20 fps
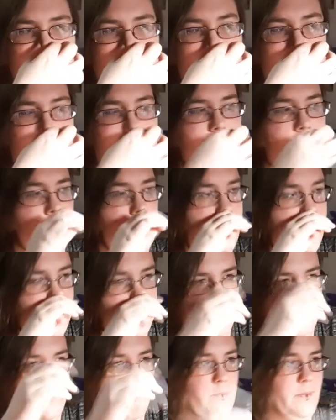some
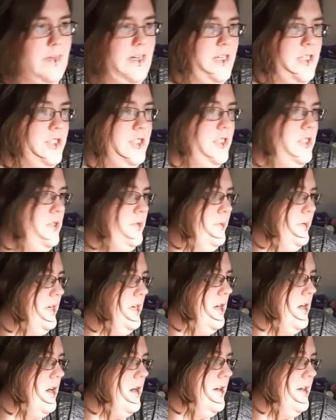information
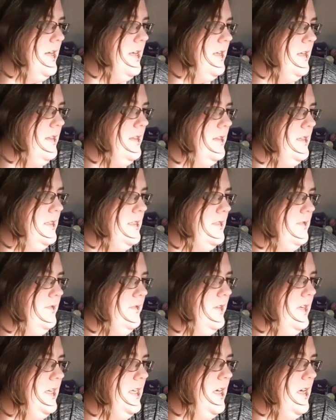regarding this
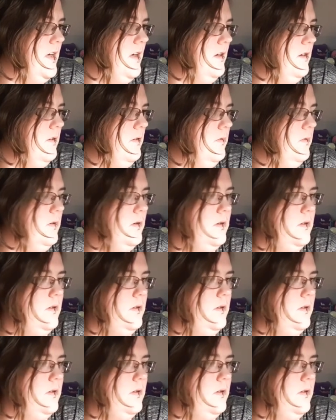video.